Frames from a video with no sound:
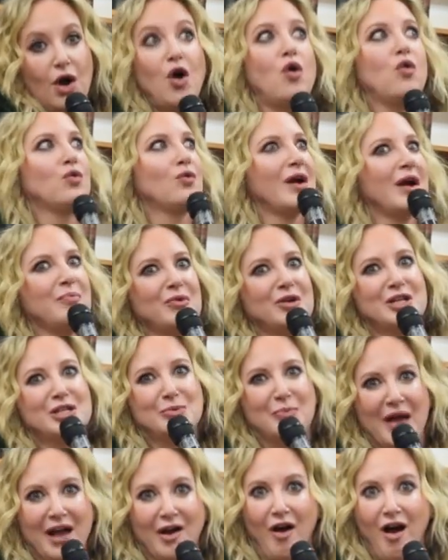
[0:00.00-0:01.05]
Oh, Great British
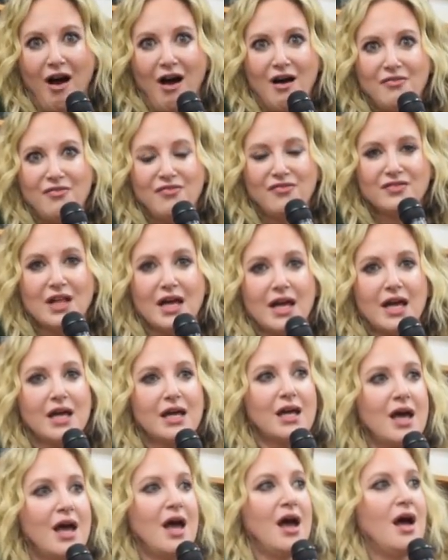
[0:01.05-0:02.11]
Bake Off. Like,
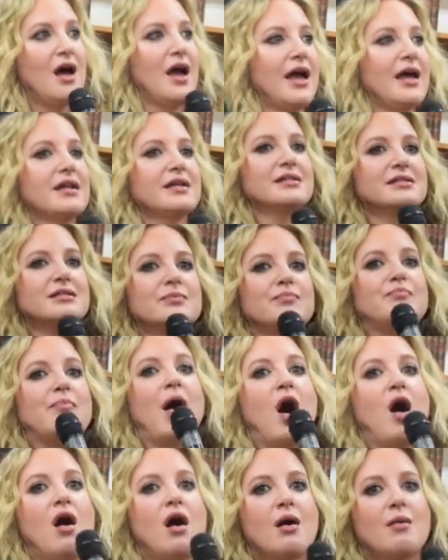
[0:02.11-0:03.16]
it is the
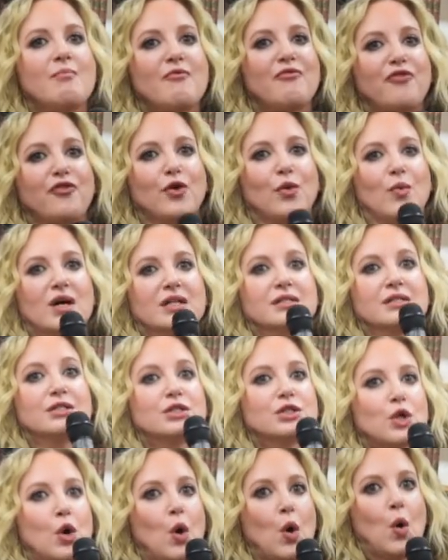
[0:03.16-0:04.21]
balm for one's
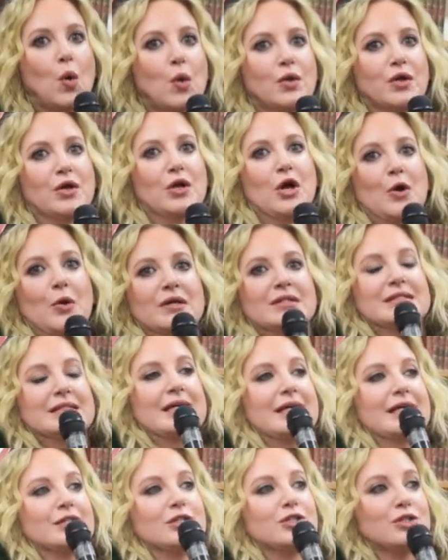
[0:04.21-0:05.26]
soul, you know? It's
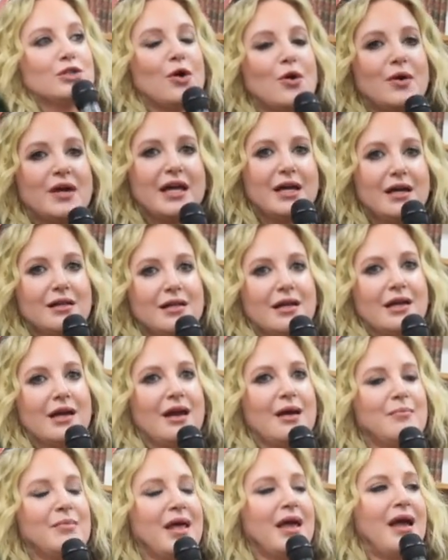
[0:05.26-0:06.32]
like, it's so healing,
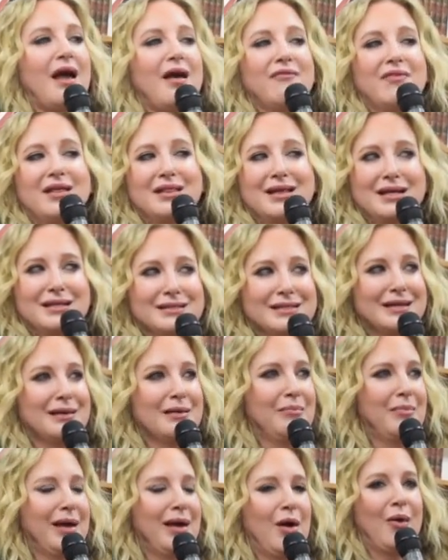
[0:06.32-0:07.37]
and I'm like, everything's
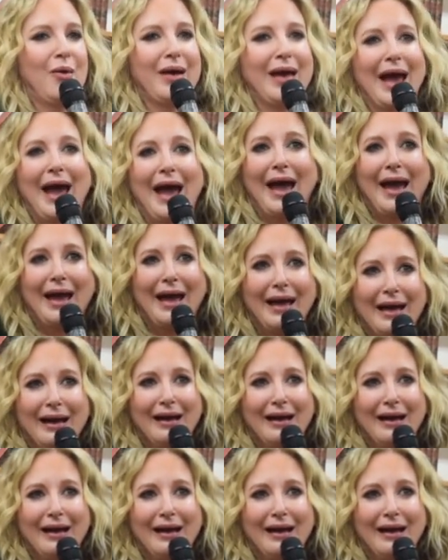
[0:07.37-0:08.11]
gonna be okay.